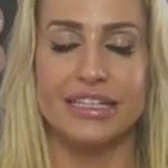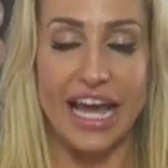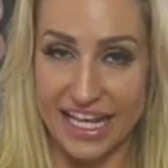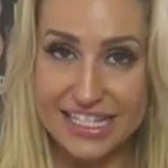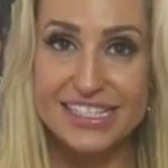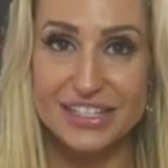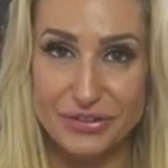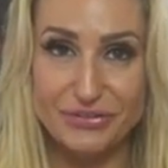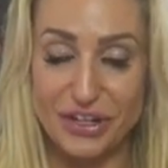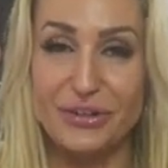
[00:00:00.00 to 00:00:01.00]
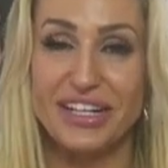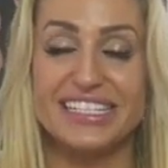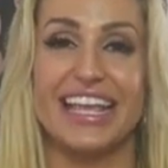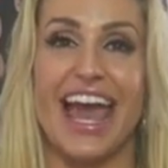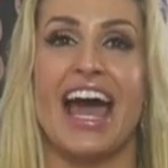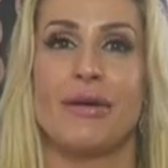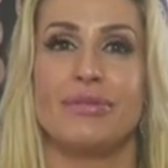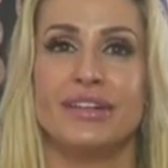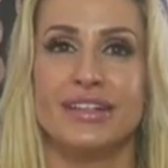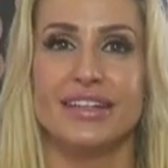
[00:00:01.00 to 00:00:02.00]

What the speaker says: Yes, fruit is a carb.